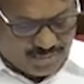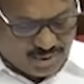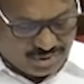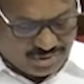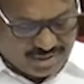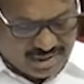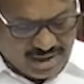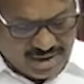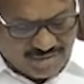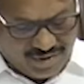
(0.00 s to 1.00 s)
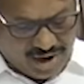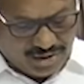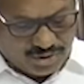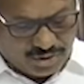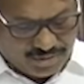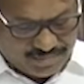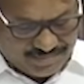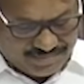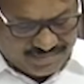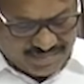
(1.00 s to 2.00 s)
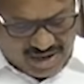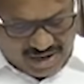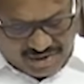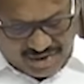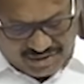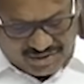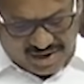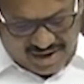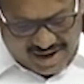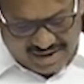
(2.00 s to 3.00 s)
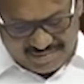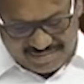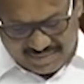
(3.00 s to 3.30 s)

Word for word: support will also nurturing